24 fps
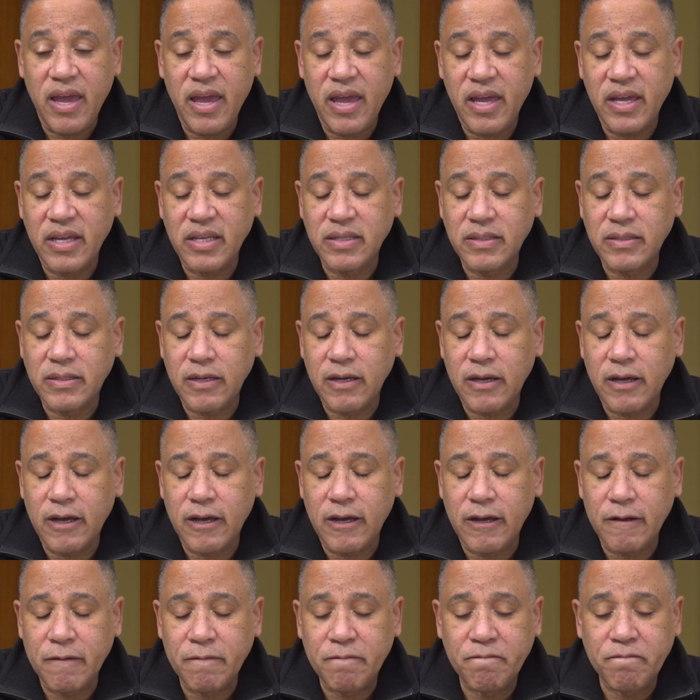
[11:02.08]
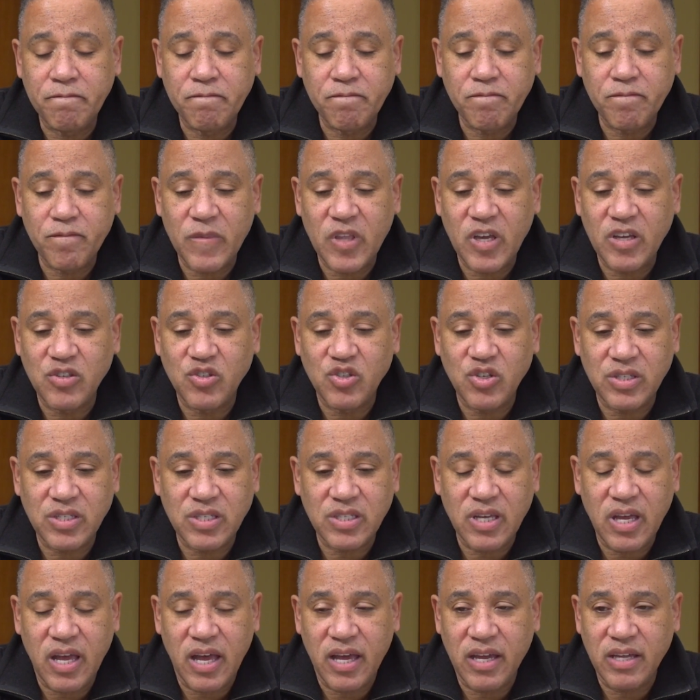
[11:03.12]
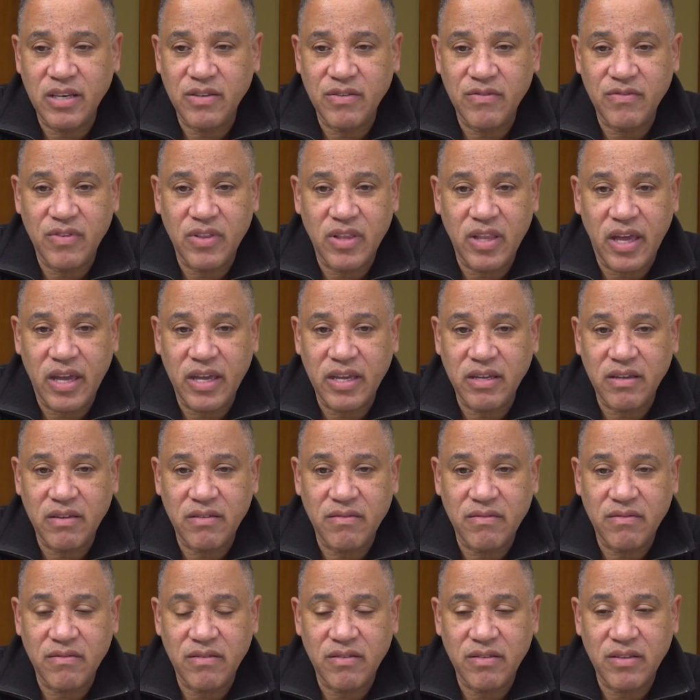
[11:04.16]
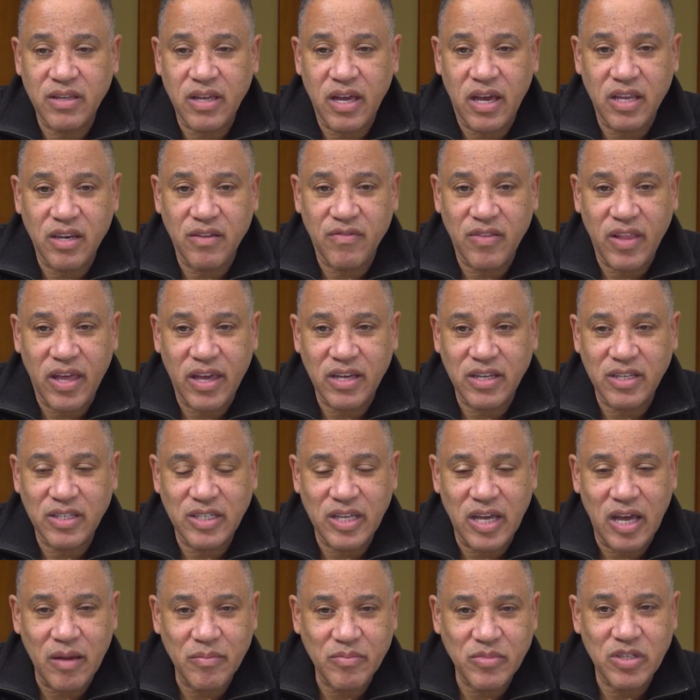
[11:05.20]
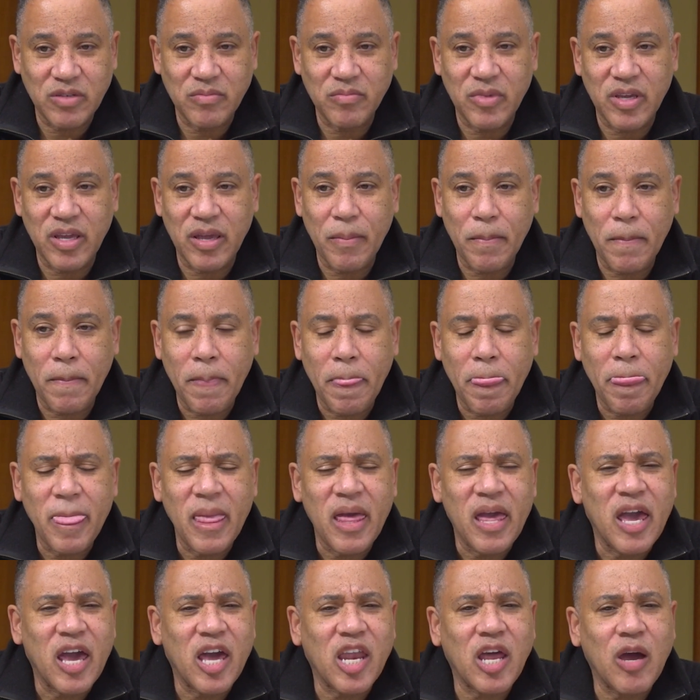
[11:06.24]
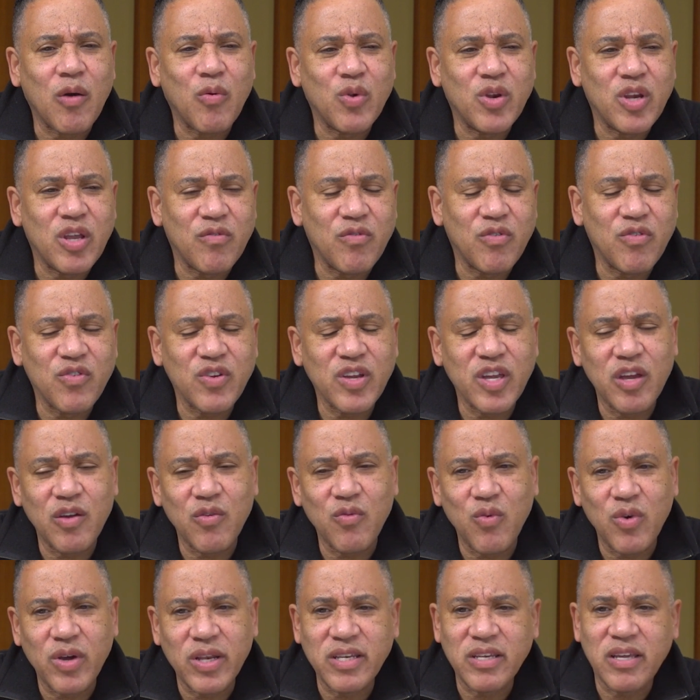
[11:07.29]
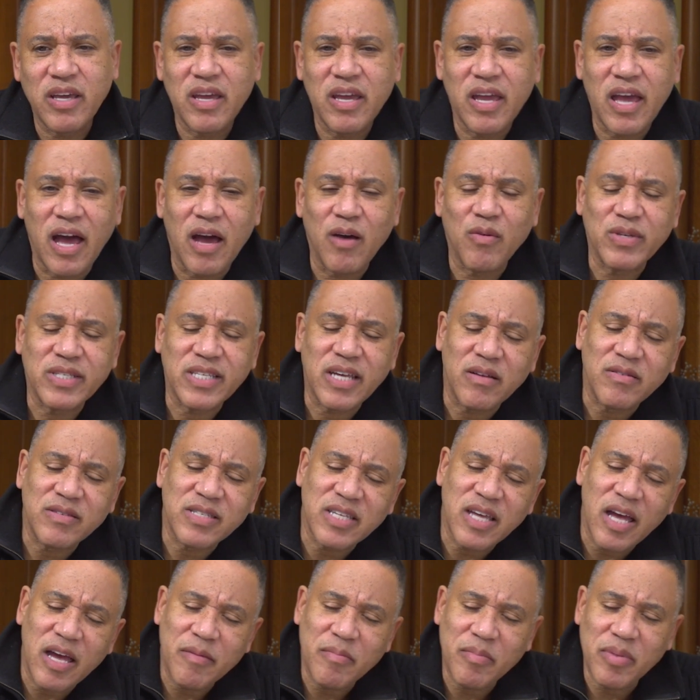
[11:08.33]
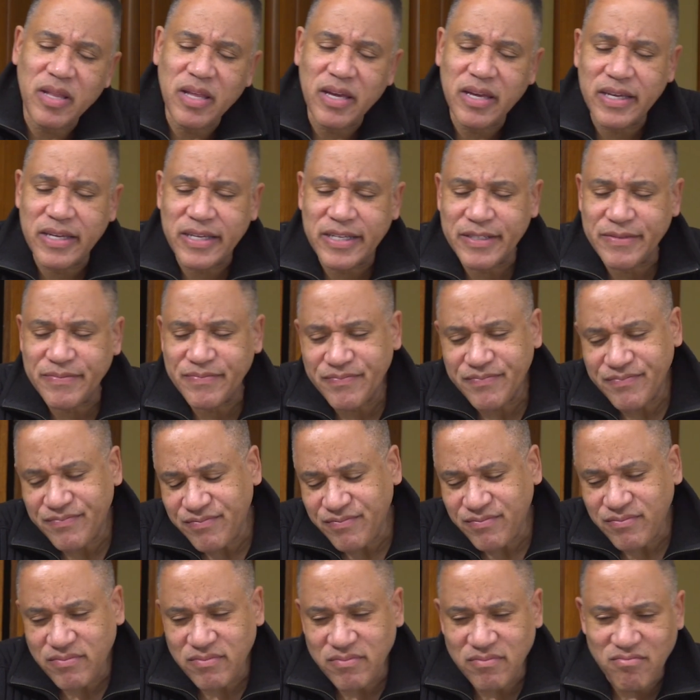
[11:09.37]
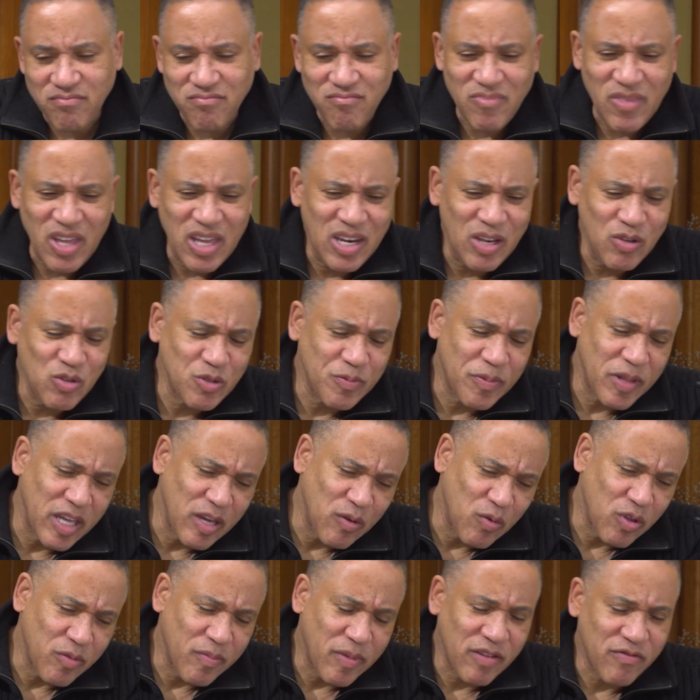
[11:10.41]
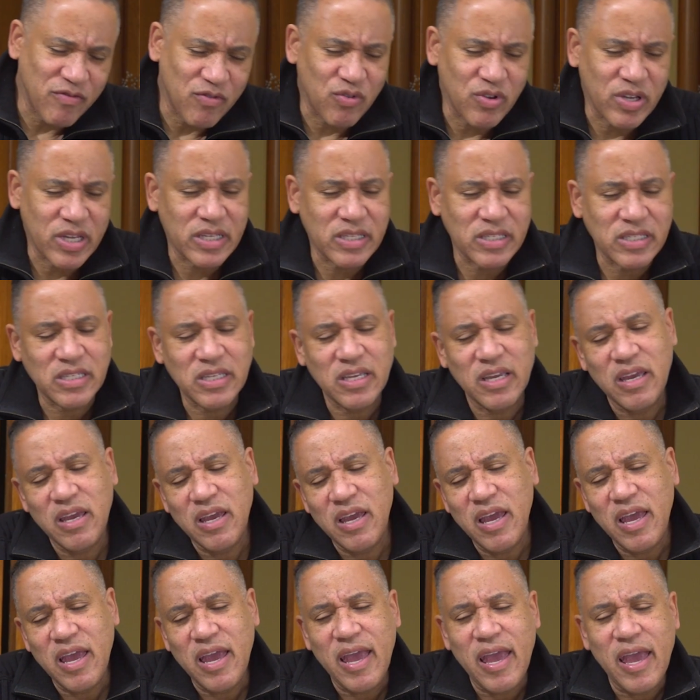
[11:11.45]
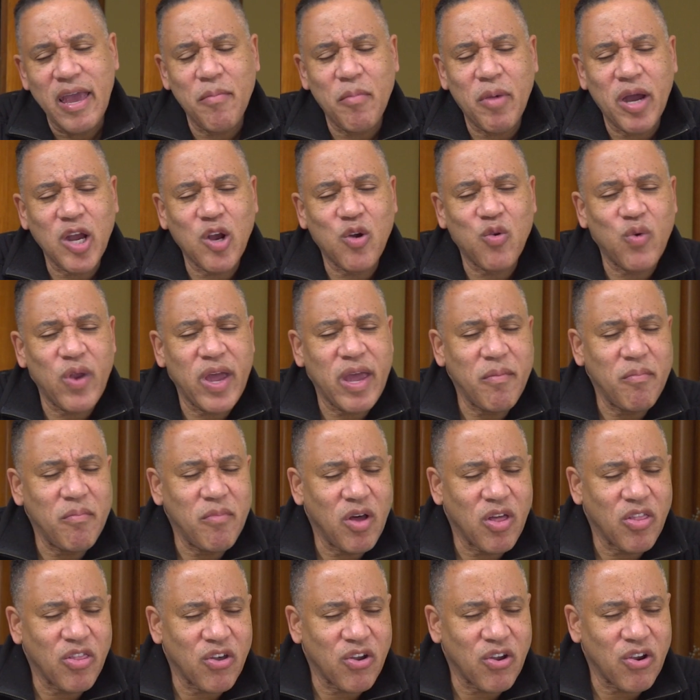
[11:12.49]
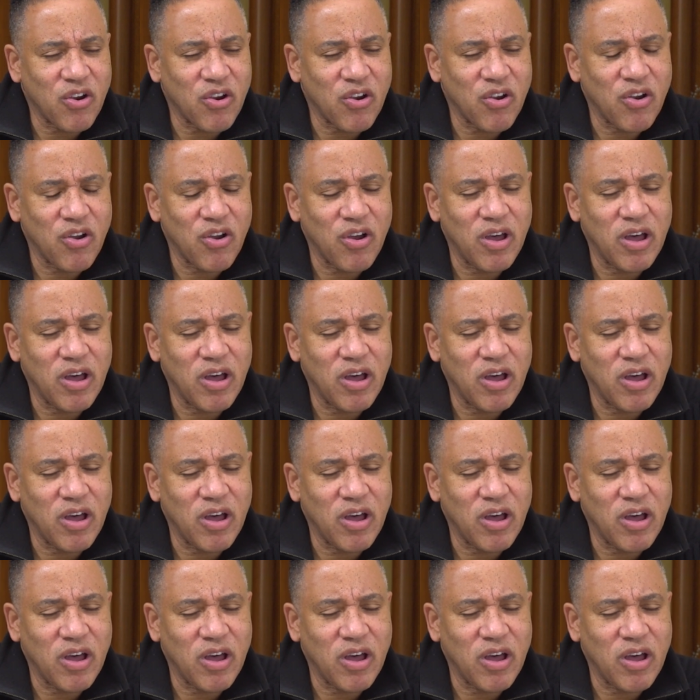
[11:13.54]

and just kind of like adopted me. And I will never forget, one day I was outside playing. I was playing with my friends, and my grandmother